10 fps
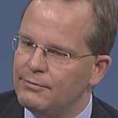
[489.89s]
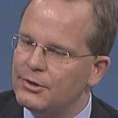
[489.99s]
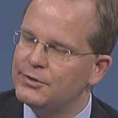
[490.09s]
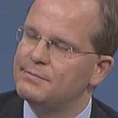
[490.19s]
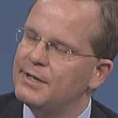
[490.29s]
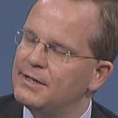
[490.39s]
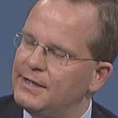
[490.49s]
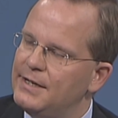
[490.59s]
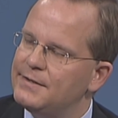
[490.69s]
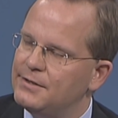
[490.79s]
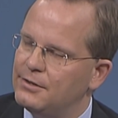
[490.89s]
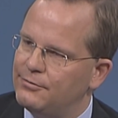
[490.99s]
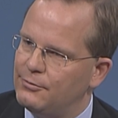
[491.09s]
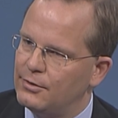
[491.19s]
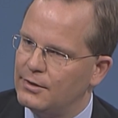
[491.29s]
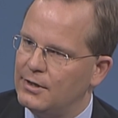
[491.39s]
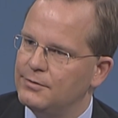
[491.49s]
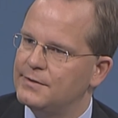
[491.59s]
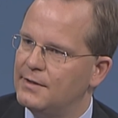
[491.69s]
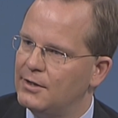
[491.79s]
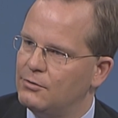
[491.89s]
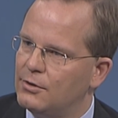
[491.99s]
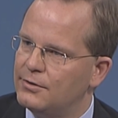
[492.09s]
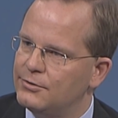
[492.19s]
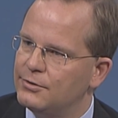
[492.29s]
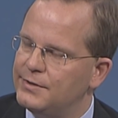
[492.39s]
We could just make it easier for a council like Auckland to